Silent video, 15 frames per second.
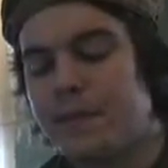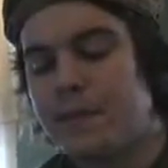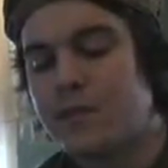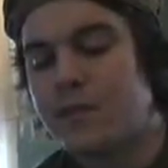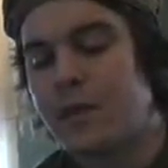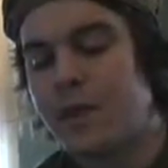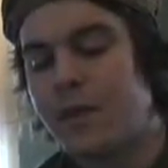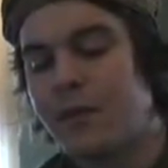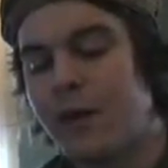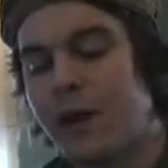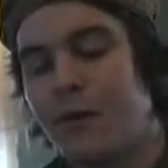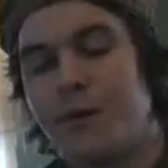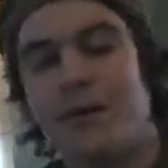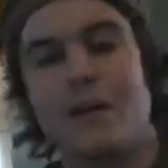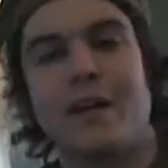
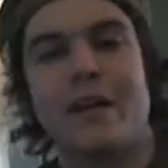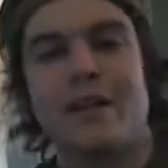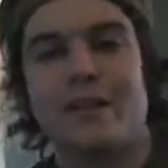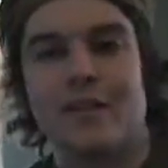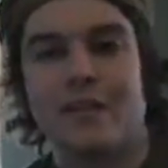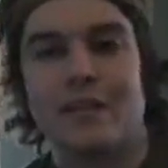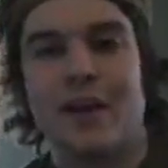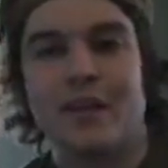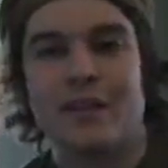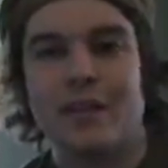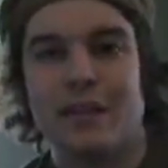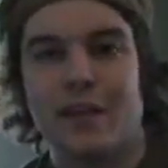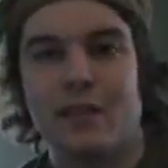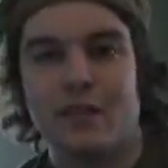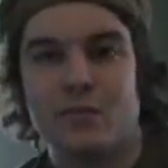really liked the fact that
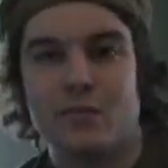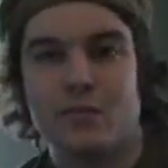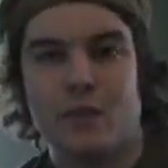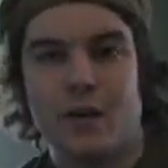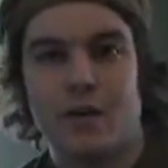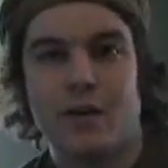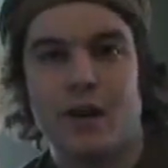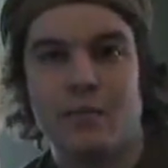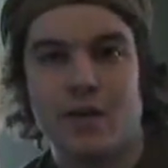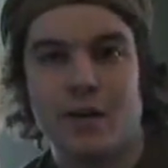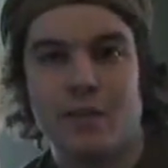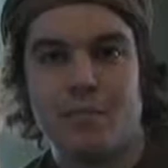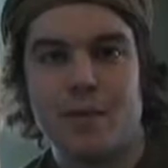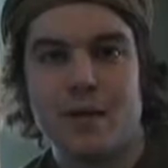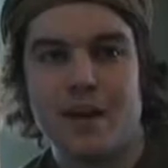Legolas was running around
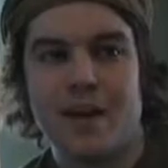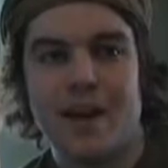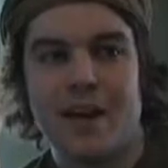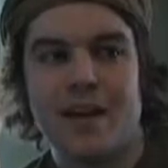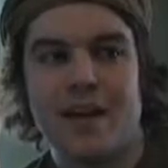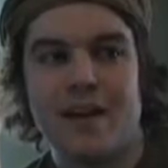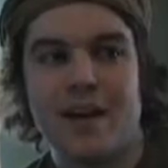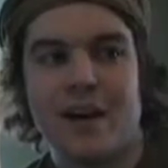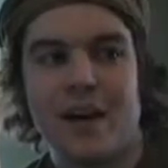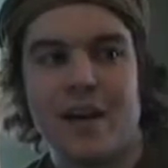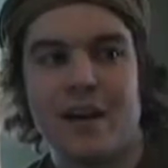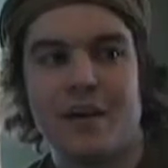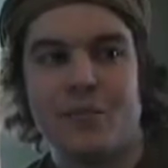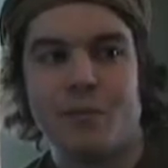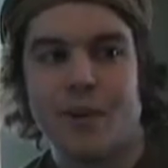being a BA,
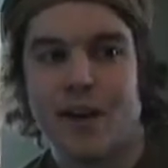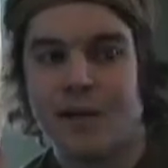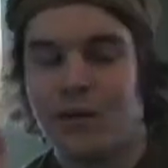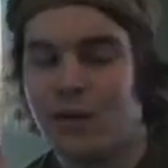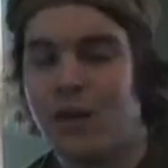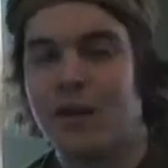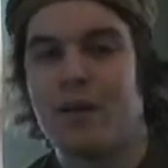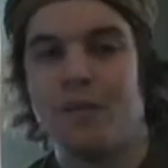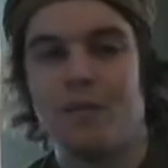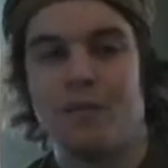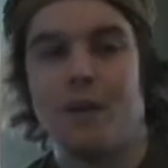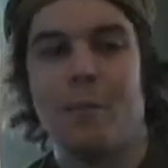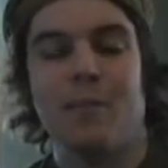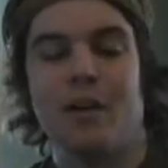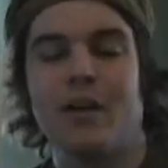and we got
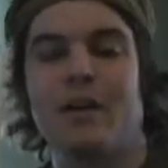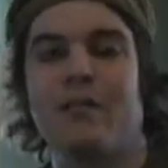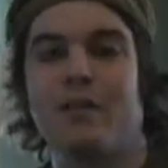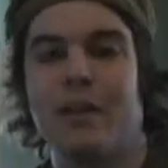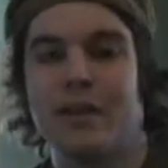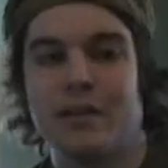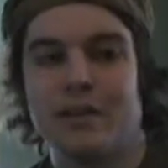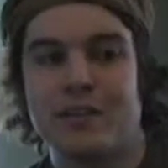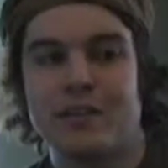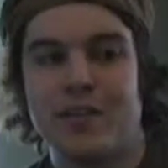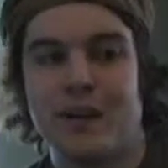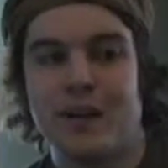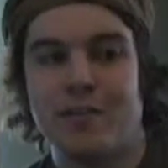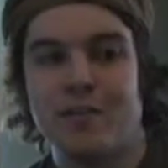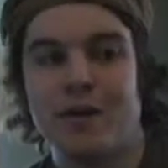plenty of Legolas
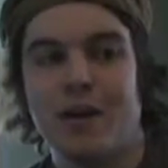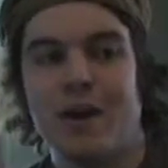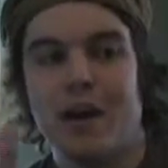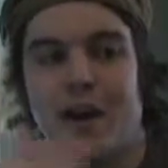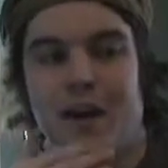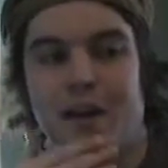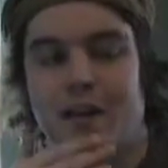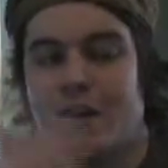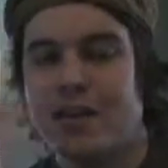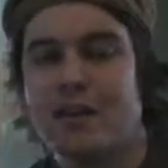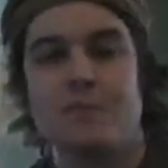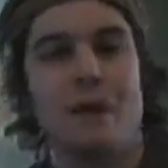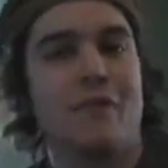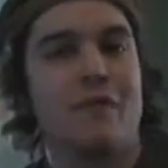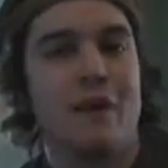time.
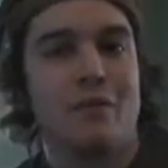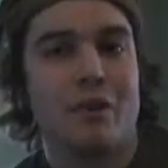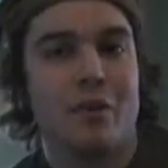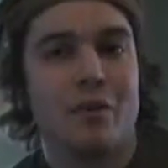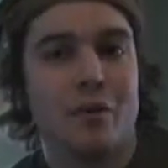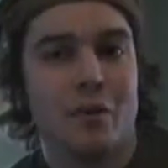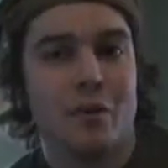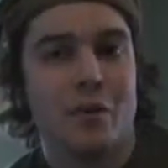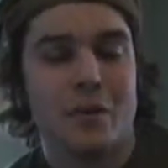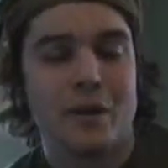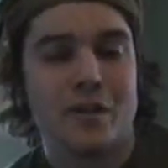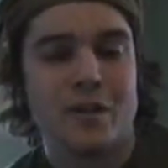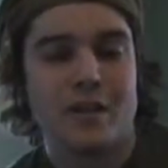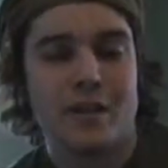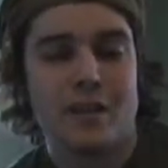He's my favorite Lord of the
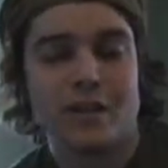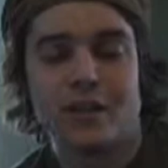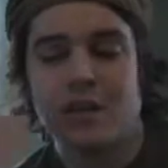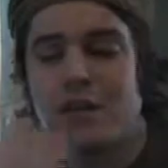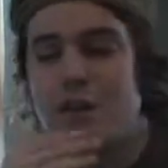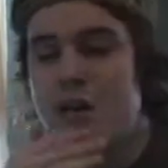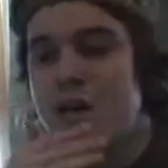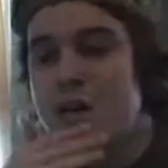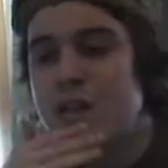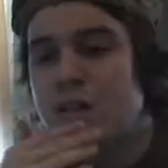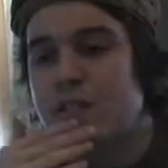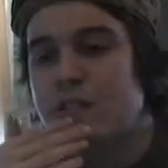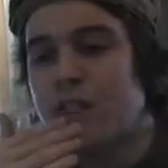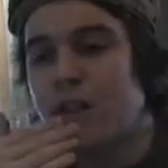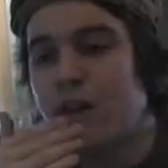Rings character.
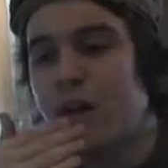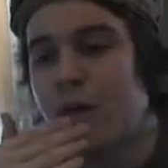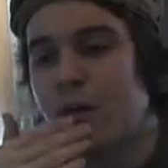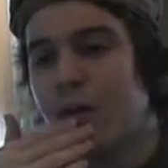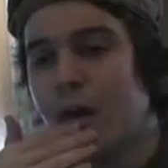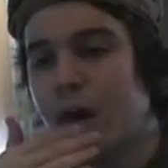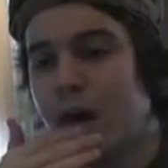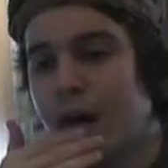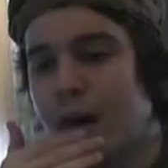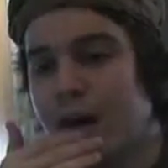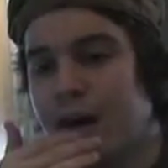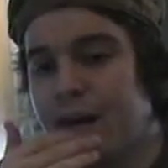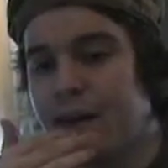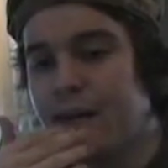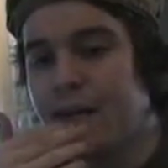So
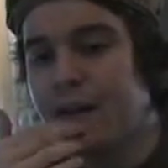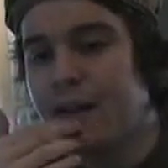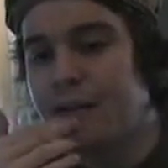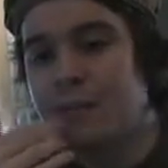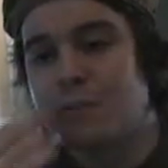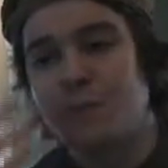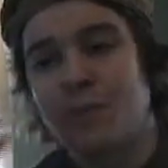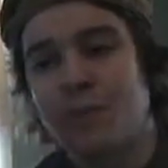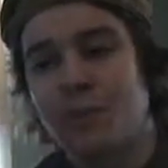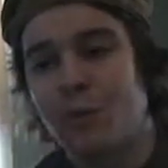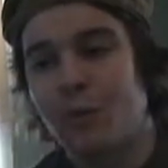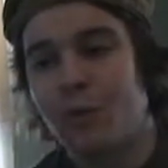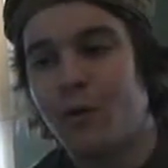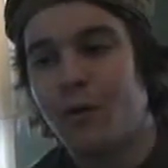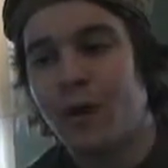that was pretty
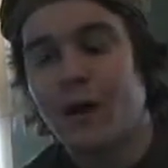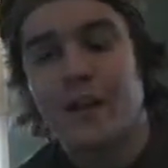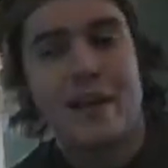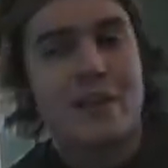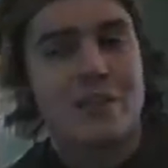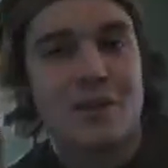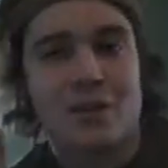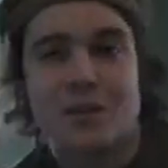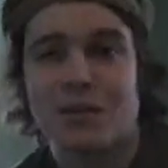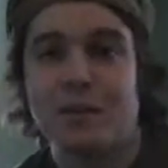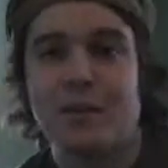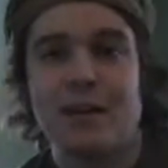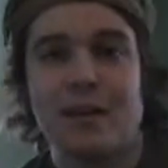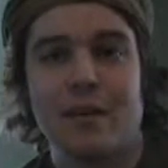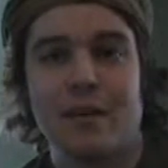cool. I liked also
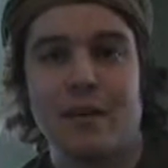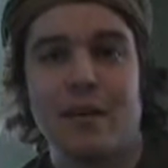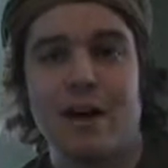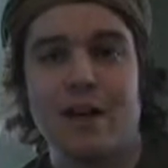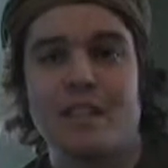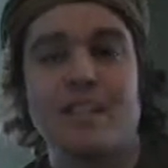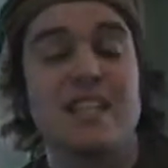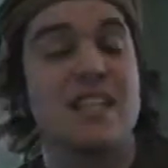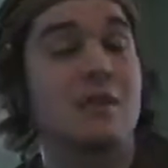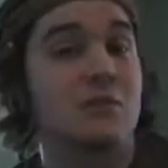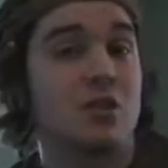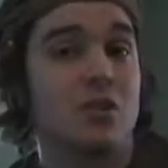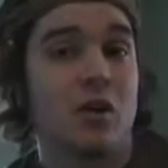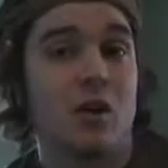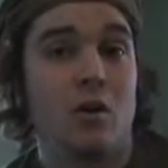seeing him
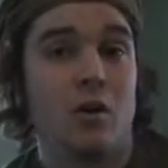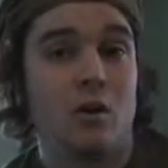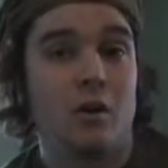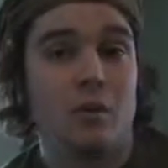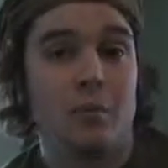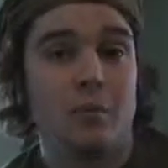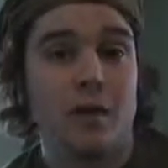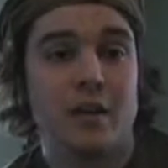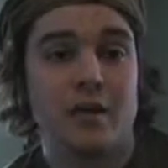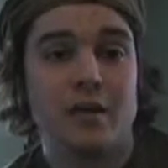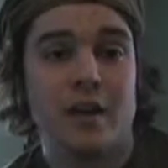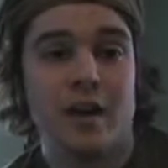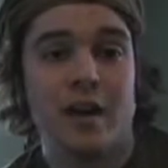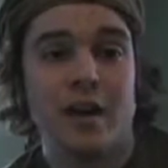struggle a little bit.